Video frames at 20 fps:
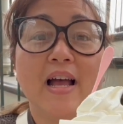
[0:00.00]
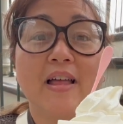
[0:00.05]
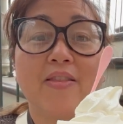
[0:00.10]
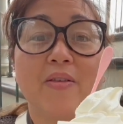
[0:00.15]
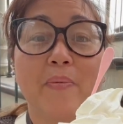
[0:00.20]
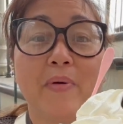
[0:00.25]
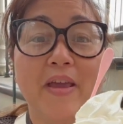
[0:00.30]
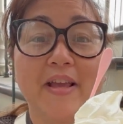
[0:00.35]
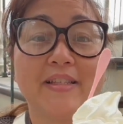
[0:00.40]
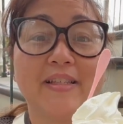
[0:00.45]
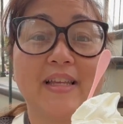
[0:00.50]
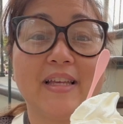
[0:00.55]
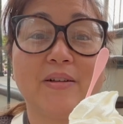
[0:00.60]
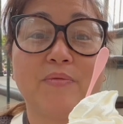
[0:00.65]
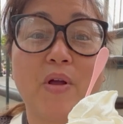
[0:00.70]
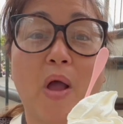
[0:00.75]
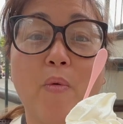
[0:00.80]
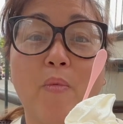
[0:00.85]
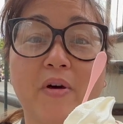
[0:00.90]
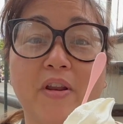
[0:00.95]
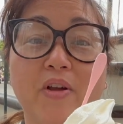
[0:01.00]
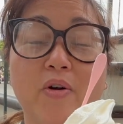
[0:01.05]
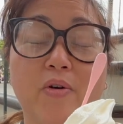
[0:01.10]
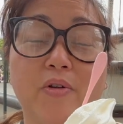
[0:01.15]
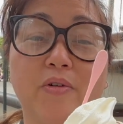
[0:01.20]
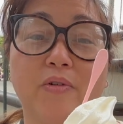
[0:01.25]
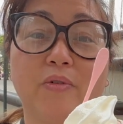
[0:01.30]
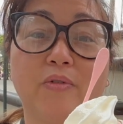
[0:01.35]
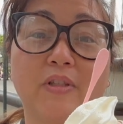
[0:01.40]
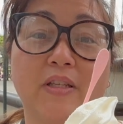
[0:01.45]
the place that I wanna go
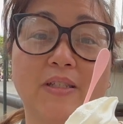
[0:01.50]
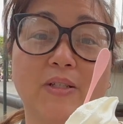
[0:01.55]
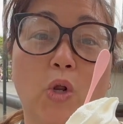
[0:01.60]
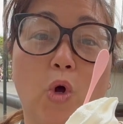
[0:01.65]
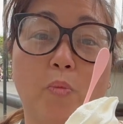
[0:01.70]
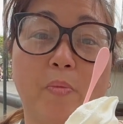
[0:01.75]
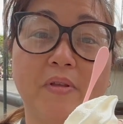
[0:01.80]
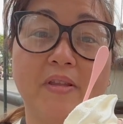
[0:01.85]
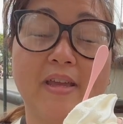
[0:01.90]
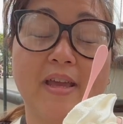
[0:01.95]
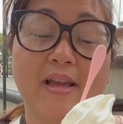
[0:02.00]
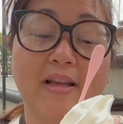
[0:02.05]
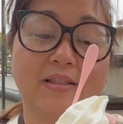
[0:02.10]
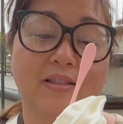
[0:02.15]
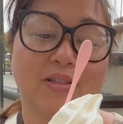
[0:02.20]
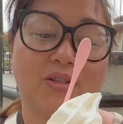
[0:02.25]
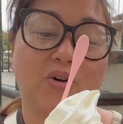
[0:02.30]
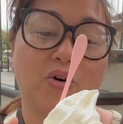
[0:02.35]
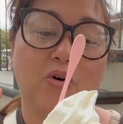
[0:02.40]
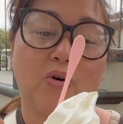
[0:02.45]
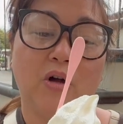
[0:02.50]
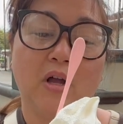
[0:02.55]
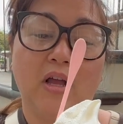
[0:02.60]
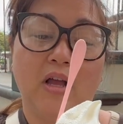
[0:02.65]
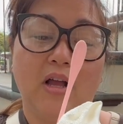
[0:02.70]
to doesn't open yet. So